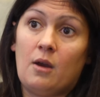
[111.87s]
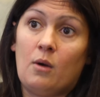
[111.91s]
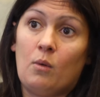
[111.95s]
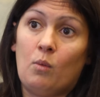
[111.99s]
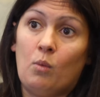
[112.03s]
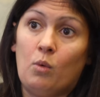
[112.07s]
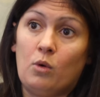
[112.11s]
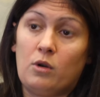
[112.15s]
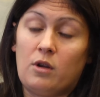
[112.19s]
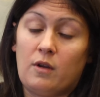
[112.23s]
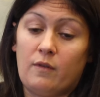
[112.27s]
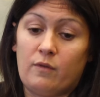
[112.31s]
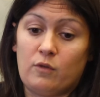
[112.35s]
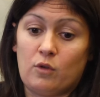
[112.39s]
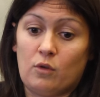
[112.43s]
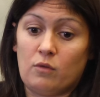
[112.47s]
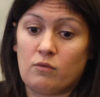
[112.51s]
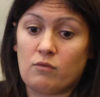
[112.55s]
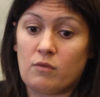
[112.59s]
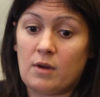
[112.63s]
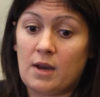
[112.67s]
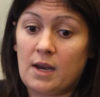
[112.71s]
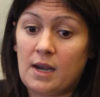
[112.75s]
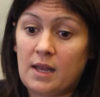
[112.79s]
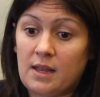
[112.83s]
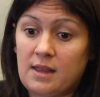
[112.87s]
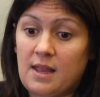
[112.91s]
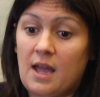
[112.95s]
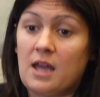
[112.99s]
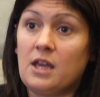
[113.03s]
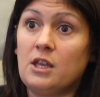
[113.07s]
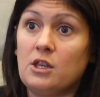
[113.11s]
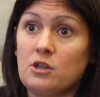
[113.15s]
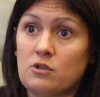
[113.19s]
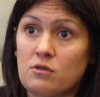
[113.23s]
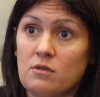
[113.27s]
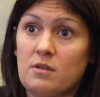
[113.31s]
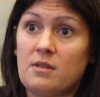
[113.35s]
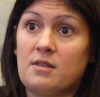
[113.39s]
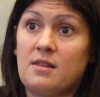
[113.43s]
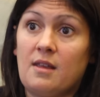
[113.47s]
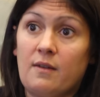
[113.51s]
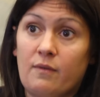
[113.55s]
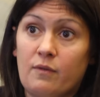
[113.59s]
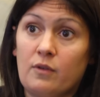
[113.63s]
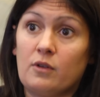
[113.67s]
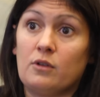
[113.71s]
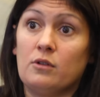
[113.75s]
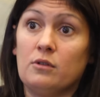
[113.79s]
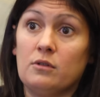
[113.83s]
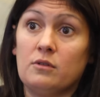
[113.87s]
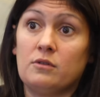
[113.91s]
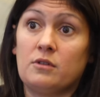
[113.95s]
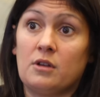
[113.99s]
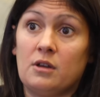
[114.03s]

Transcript: would have done really dangerous, difficult,